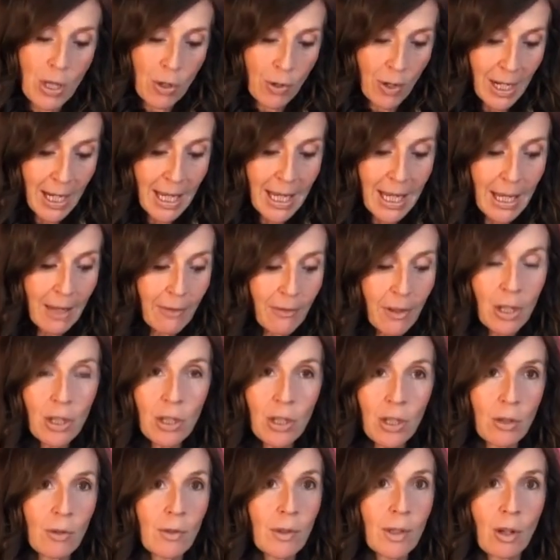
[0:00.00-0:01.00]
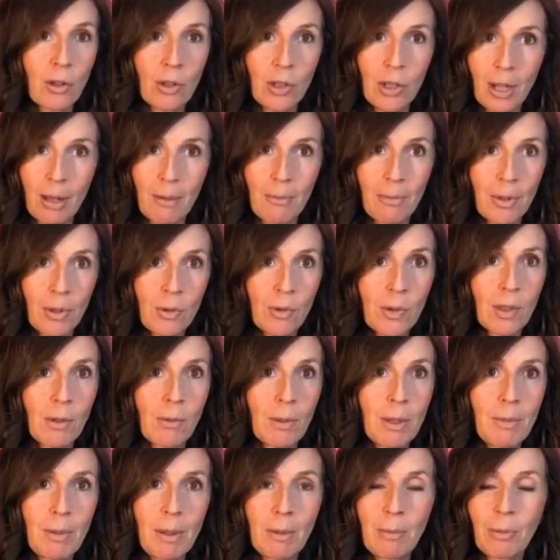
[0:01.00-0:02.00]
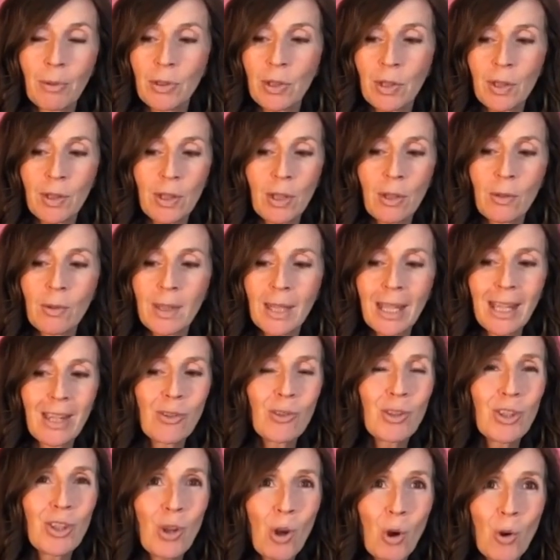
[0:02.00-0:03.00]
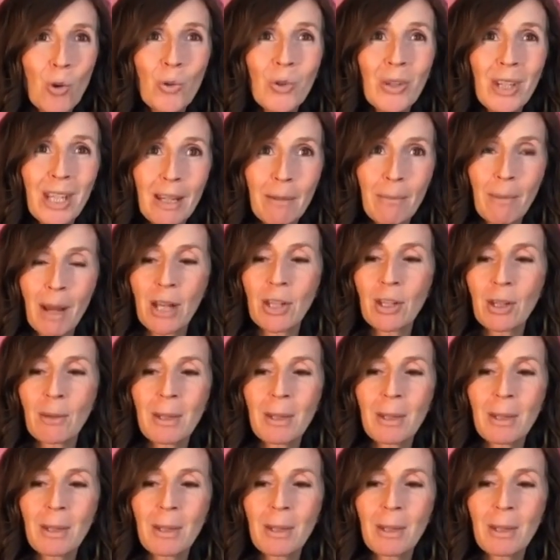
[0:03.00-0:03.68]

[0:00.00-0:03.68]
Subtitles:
You can even use our shampoo. So many people just use, you don't need much.